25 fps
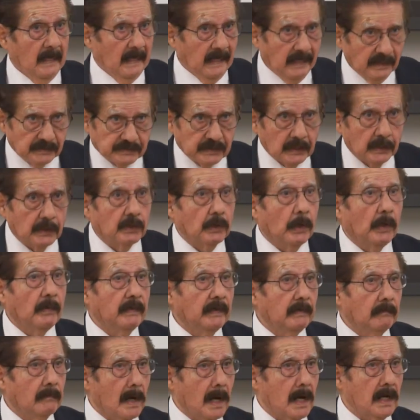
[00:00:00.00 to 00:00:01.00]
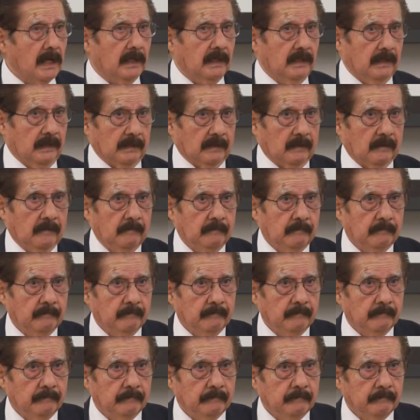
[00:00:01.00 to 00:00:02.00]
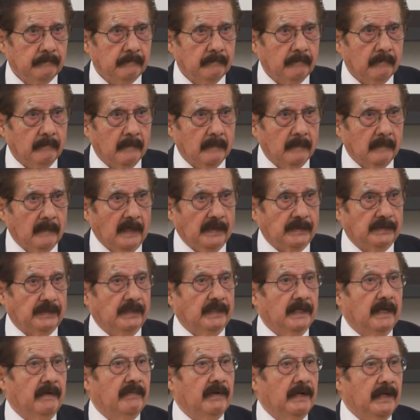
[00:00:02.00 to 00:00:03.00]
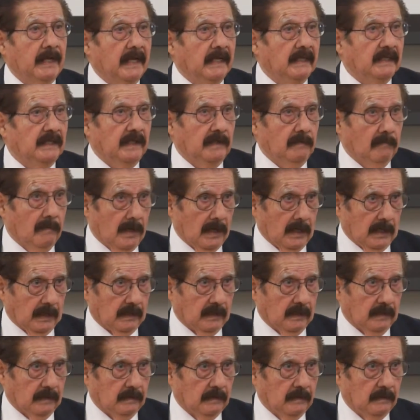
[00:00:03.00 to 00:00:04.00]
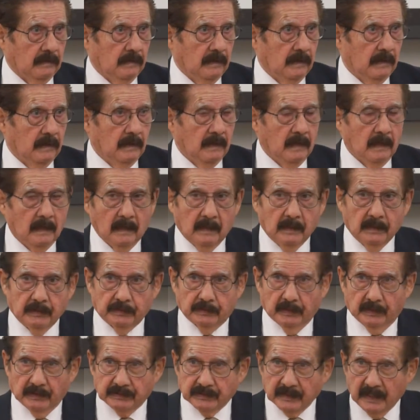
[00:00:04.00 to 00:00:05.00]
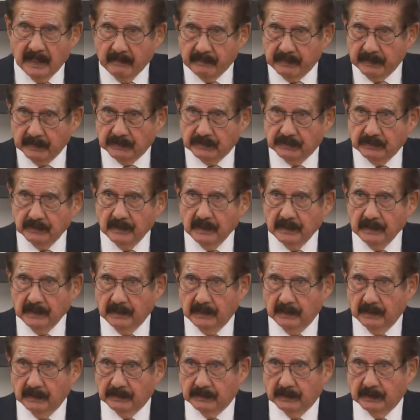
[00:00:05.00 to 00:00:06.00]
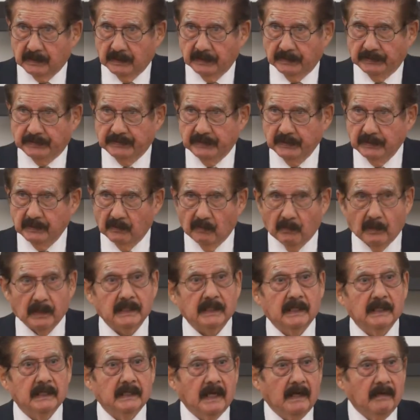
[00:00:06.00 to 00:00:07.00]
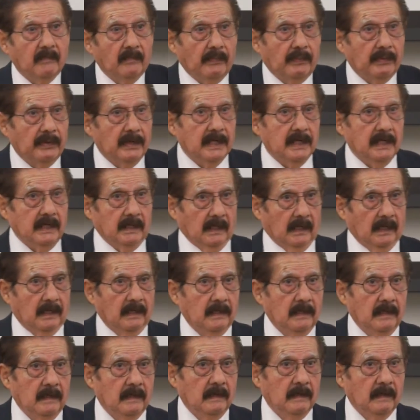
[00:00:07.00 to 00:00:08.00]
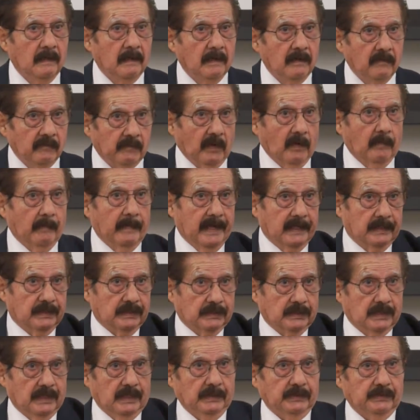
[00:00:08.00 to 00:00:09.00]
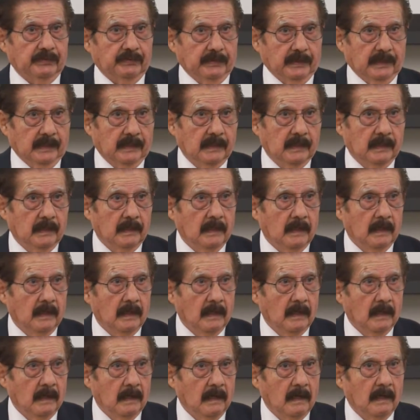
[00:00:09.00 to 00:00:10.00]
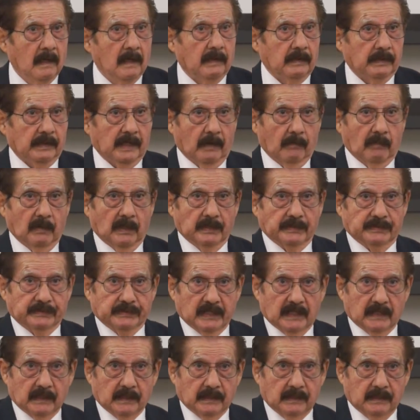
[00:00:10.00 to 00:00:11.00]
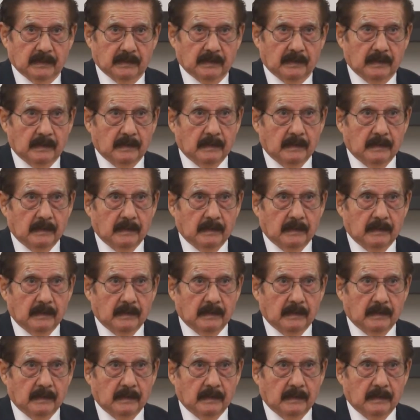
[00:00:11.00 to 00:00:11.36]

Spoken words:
It's a growing market. It's a never-ending market. So there's an opportunity here to consider what can I bring from X country that will sell here.